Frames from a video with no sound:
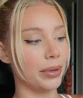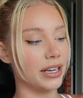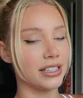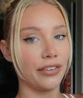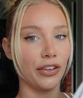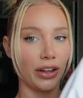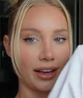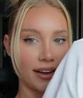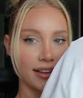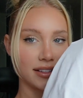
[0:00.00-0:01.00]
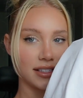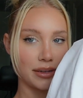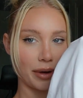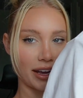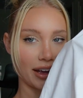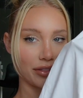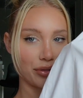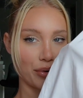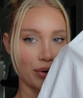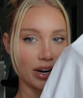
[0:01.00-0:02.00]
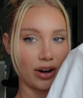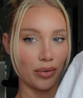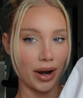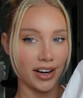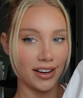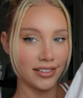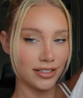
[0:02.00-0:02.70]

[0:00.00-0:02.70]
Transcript: because I feel like I can see my hand through it already.